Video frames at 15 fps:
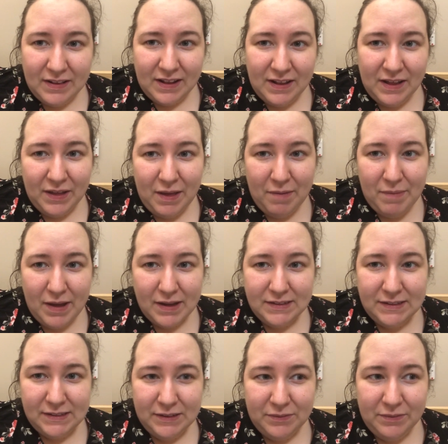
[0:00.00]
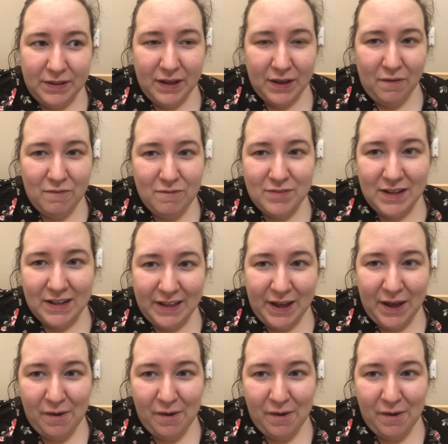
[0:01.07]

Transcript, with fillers: and then I'll get back to you when I go and feed